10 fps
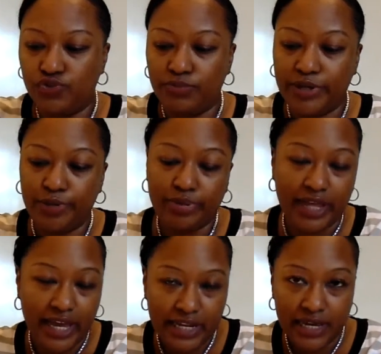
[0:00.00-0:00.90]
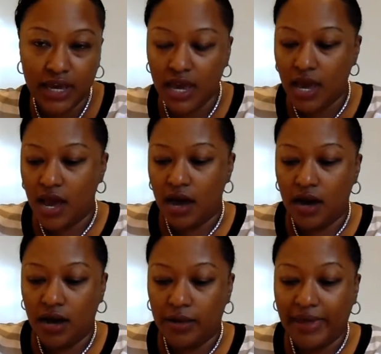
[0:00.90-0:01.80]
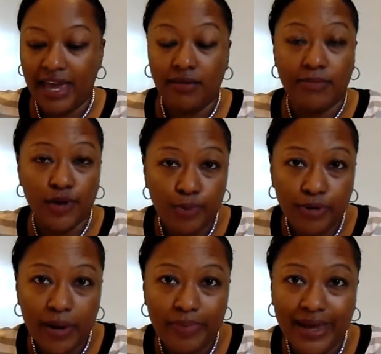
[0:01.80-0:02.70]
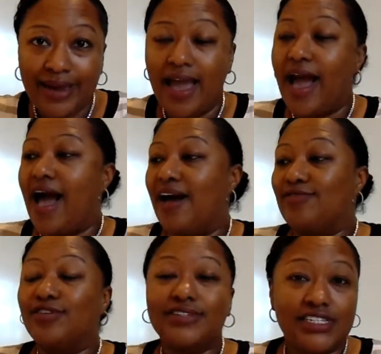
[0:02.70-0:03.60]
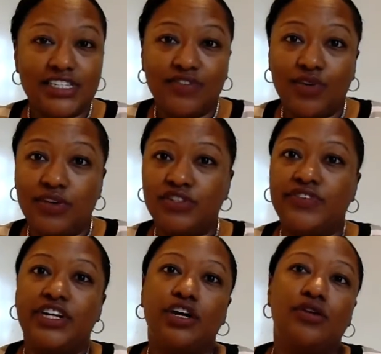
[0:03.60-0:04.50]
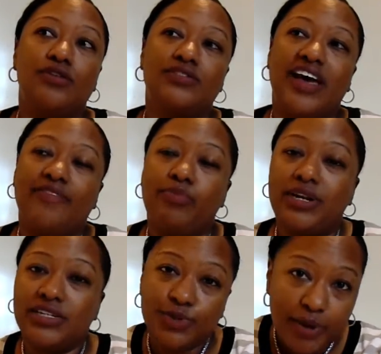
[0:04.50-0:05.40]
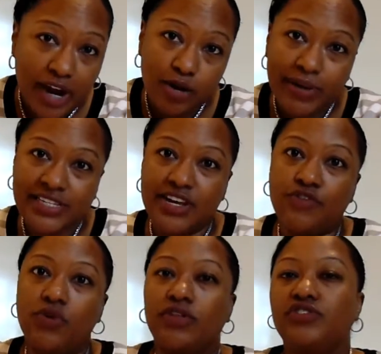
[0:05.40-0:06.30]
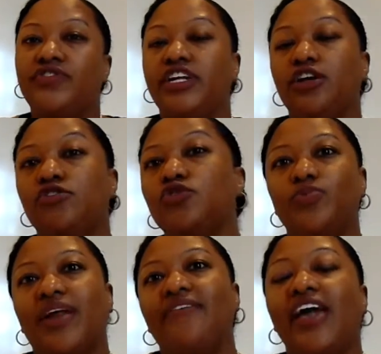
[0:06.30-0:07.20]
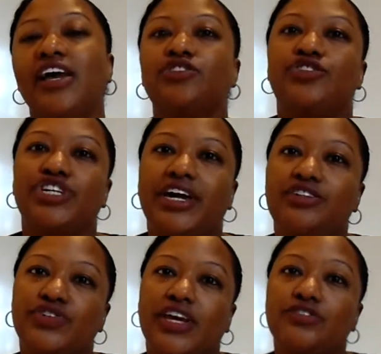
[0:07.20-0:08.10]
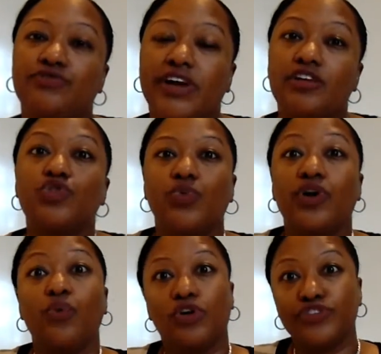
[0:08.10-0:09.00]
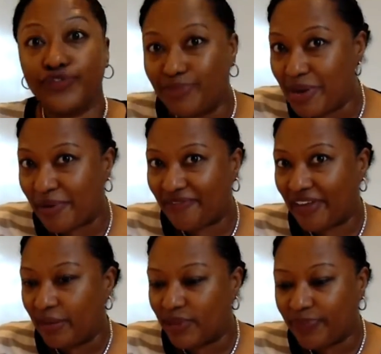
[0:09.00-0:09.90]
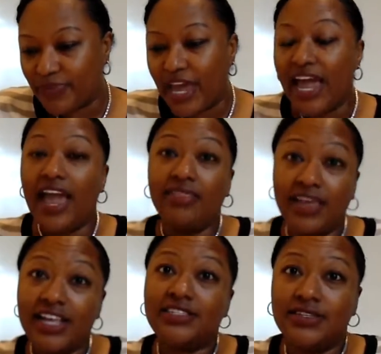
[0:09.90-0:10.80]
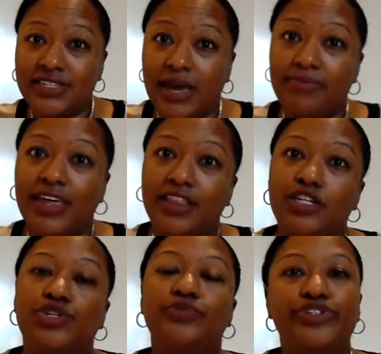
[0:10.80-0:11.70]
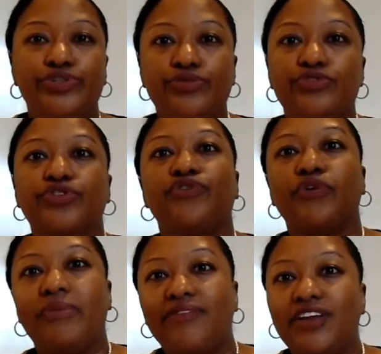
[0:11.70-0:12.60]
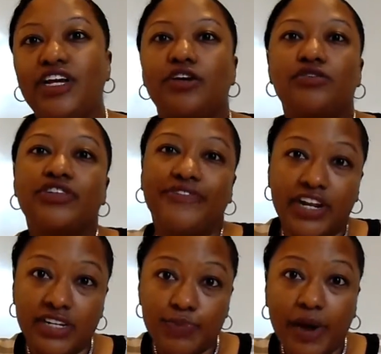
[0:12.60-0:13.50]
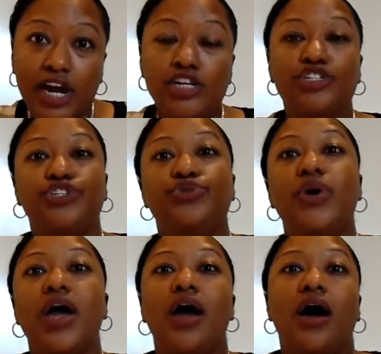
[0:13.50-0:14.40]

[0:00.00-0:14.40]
to meal planning and meal prepping. I've looked at several of those videos. I've been inspired by several of those videos, but I've had to change things around to where it works for me and my family. And that's the same thing that you would do. So for my videos, if it inspires you,